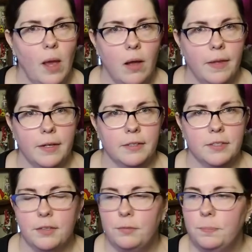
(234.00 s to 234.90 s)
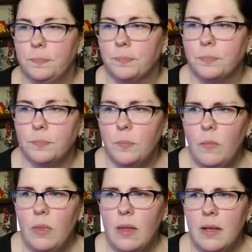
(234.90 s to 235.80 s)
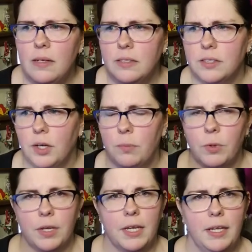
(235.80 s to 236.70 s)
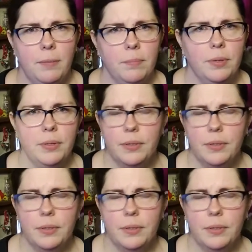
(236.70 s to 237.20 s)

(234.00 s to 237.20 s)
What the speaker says: all that good stuff. So I'm gonna keep